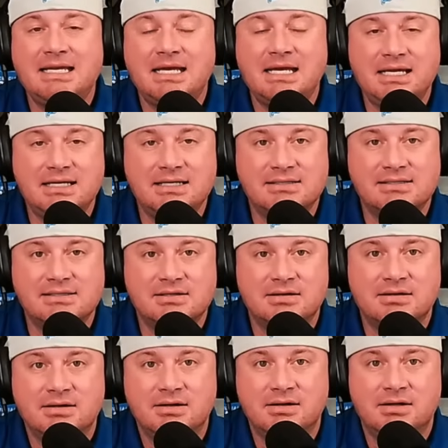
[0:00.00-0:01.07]
days.
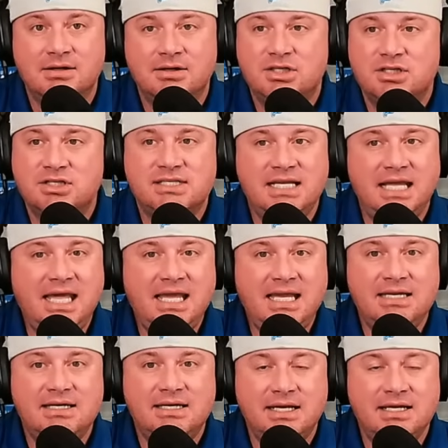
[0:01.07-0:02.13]
Just
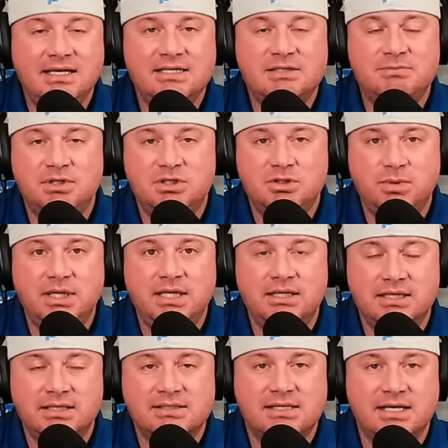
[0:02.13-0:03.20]
eight days between
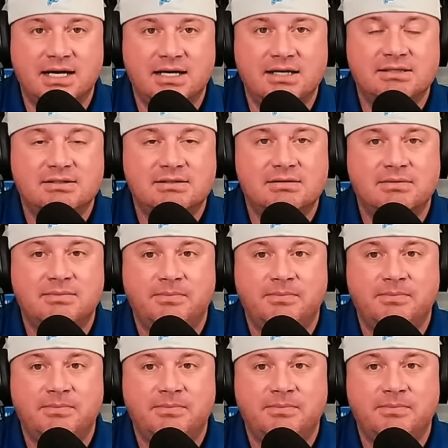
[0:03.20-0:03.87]
these guys.